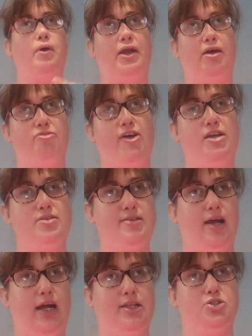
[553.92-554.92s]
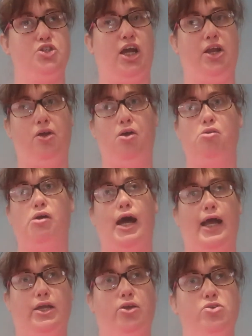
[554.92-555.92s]
when I first started the channel,
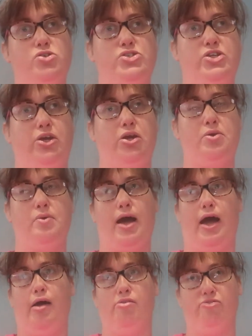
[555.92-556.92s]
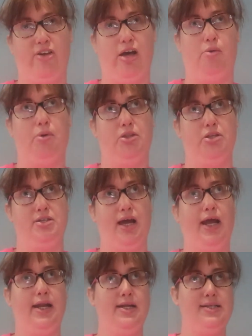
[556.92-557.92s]
I used to film on the
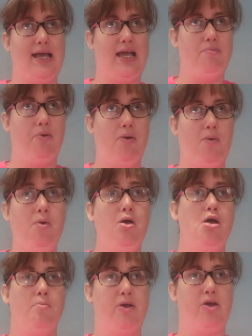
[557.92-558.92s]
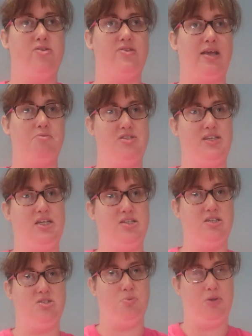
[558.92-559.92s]
dining table because it was
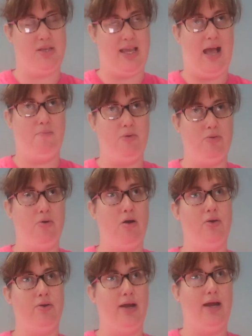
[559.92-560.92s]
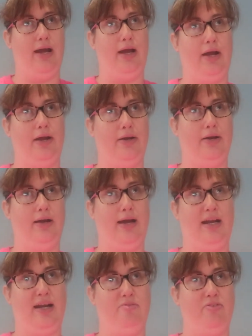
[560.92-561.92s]
easy to put the camera on and
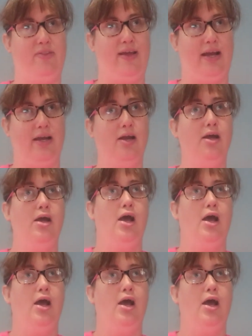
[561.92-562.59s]
everything.